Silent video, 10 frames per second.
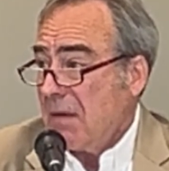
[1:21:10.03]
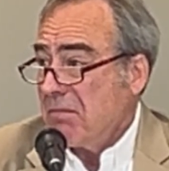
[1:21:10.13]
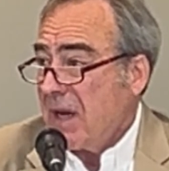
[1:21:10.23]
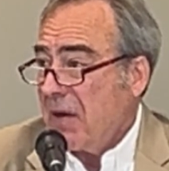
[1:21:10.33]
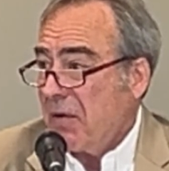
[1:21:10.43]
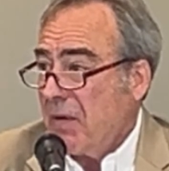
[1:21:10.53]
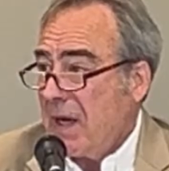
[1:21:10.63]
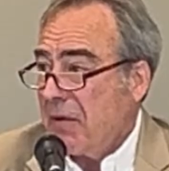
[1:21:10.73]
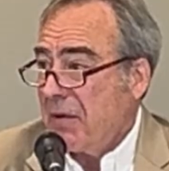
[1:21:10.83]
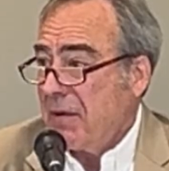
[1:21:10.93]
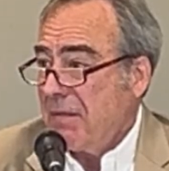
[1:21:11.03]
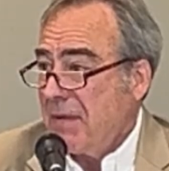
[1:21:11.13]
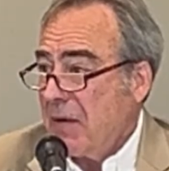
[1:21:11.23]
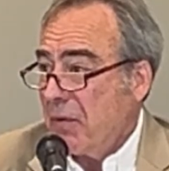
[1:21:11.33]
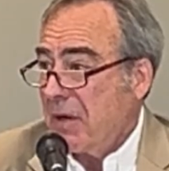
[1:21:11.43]
I don't know how
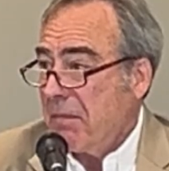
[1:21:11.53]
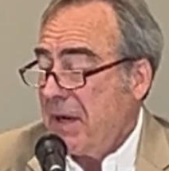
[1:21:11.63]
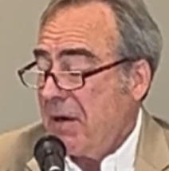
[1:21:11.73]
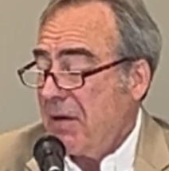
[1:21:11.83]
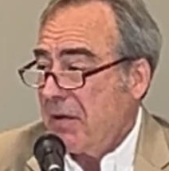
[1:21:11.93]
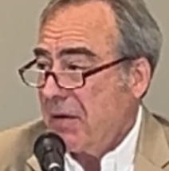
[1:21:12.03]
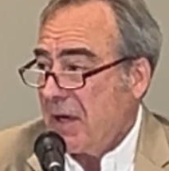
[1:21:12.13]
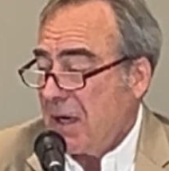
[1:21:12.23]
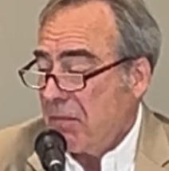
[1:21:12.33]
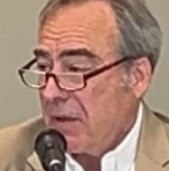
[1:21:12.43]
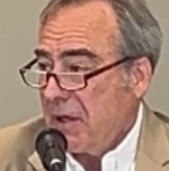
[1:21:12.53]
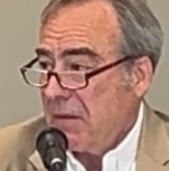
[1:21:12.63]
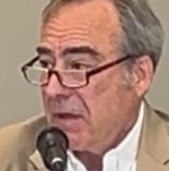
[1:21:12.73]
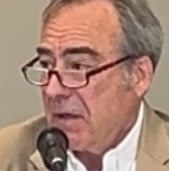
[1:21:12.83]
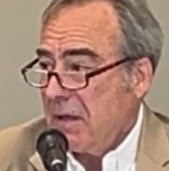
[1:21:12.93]
it would compare to the top layer,
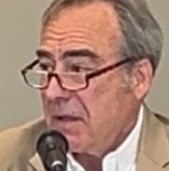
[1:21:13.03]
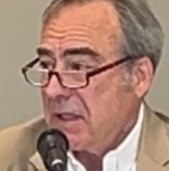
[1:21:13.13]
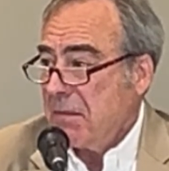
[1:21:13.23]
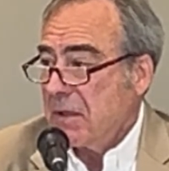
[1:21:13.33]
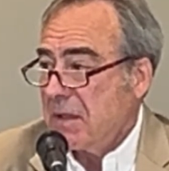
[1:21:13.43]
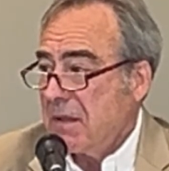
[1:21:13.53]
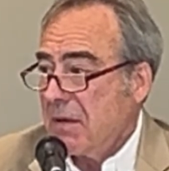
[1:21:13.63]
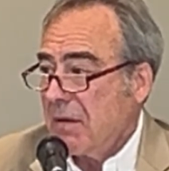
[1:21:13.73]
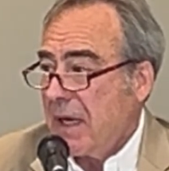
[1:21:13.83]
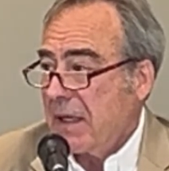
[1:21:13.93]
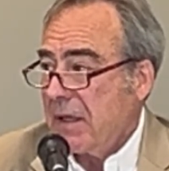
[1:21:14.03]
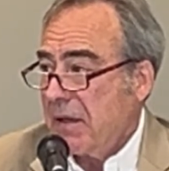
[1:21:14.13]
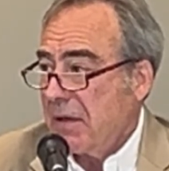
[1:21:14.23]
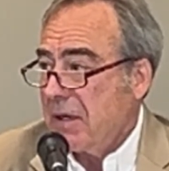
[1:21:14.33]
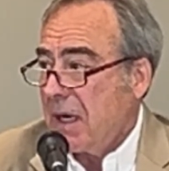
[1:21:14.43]
but it seems likely
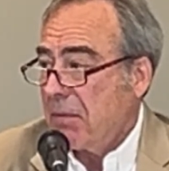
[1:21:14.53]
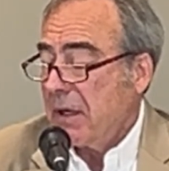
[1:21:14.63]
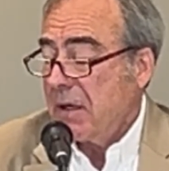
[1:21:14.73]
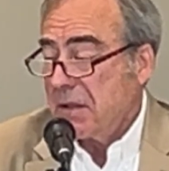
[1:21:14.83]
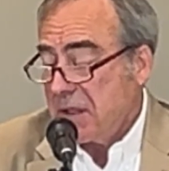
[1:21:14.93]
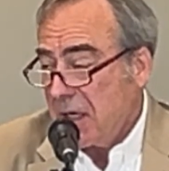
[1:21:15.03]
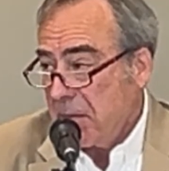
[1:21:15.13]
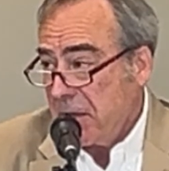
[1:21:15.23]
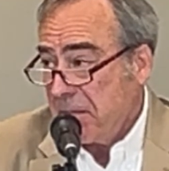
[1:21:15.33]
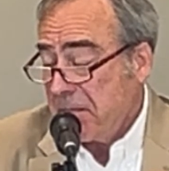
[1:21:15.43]
the top layer is dominant.